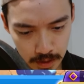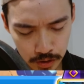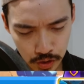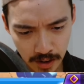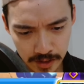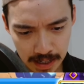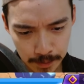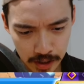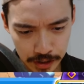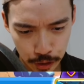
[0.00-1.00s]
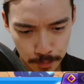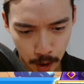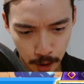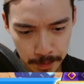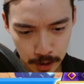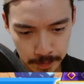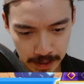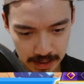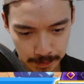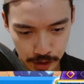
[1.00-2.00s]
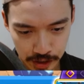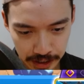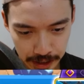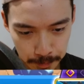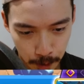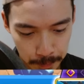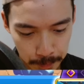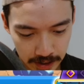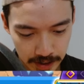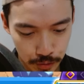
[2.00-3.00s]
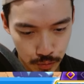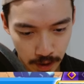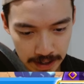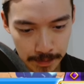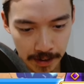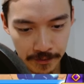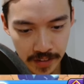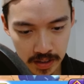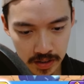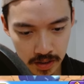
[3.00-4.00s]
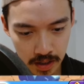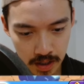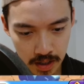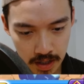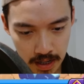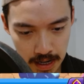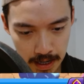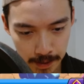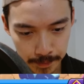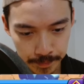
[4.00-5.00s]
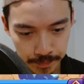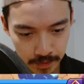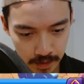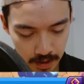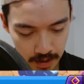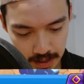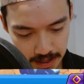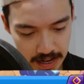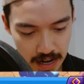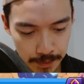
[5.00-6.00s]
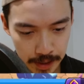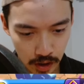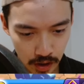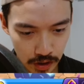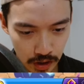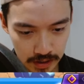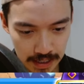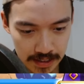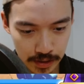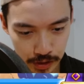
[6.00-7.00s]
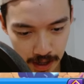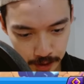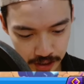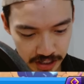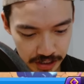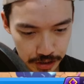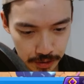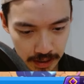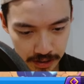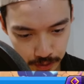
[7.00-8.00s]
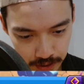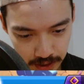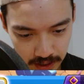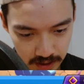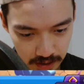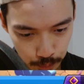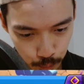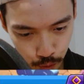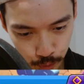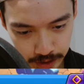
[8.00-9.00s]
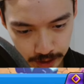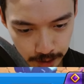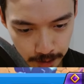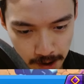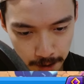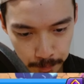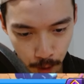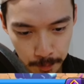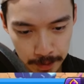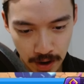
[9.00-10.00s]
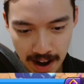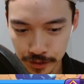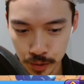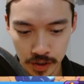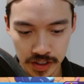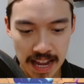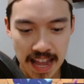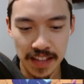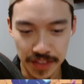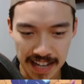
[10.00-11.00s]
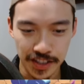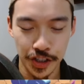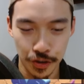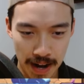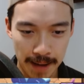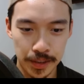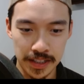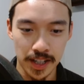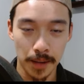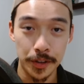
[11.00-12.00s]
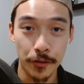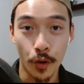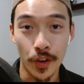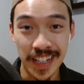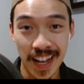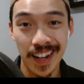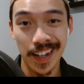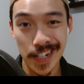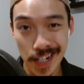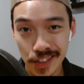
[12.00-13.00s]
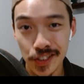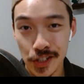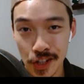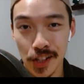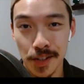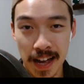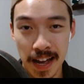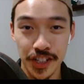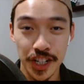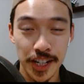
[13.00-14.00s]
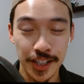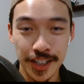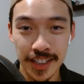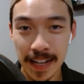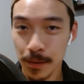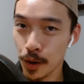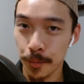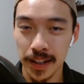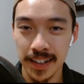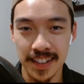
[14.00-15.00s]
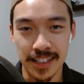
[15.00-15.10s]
So obviously I'm not going to go Barb Barrel because I'm just going to get a Barbarian right in my face. And yeah, I mean, all in all, guys, there's not much he could do. Let's do this. We'll go with the Barb Barrel afterwards, and that's going to wrap things up for yet another solid match. Good game, well played.